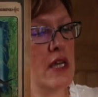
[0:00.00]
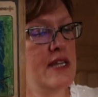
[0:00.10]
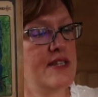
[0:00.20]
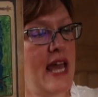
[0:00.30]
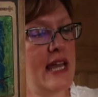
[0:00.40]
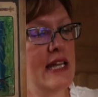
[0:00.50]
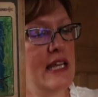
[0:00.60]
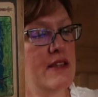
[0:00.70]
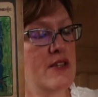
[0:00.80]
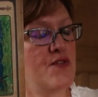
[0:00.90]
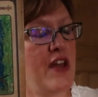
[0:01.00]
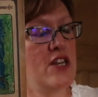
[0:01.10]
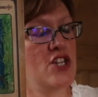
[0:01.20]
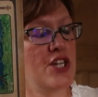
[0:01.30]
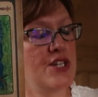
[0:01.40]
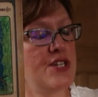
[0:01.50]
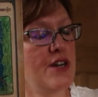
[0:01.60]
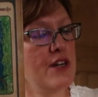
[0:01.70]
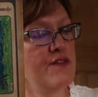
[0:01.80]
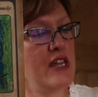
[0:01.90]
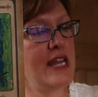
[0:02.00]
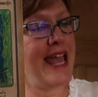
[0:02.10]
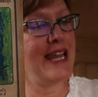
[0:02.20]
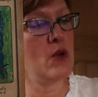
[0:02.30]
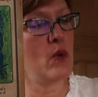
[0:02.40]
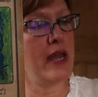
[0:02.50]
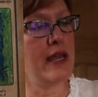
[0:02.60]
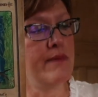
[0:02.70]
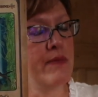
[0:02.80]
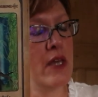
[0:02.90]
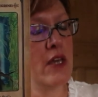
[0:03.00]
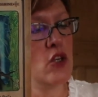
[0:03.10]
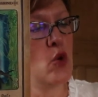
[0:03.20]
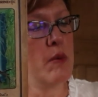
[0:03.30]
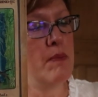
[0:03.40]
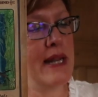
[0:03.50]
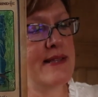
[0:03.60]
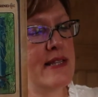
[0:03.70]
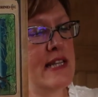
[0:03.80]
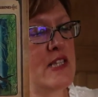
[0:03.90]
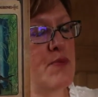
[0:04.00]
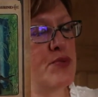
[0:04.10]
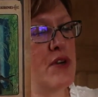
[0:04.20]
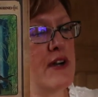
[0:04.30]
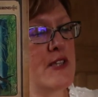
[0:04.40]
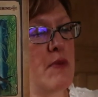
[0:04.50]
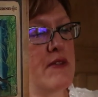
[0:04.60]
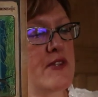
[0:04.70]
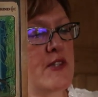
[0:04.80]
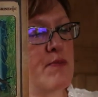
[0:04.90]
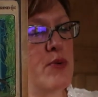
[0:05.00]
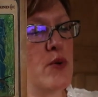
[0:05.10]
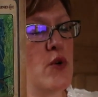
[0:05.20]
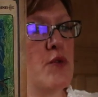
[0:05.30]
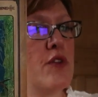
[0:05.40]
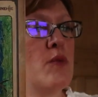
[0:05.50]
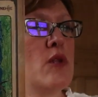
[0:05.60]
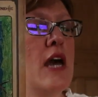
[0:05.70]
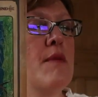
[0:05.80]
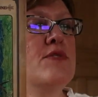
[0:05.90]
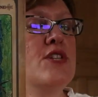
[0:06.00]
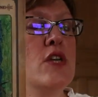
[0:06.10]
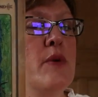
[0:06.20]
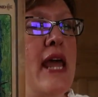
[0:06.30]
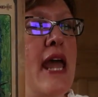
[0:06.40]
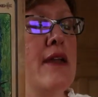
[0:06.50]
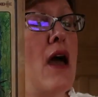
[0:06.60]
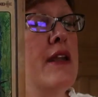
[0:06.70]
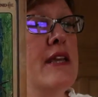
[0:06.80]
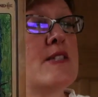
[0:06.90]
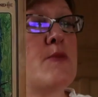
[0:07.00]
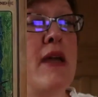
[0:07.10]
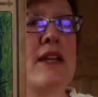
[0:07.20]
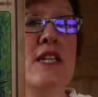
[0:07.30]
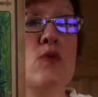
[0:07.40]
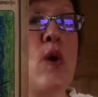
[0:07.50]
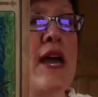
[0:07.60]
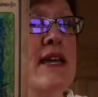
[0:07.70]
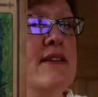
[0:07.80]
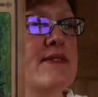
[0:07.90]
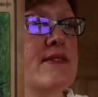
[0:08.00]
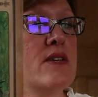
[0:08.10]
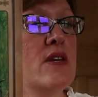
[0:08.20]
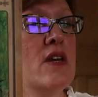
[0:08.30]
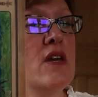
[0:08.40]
in tackling this venture, dive in anyway. You'll be pleasantly surprised by the support that will come to you in unexpected ways.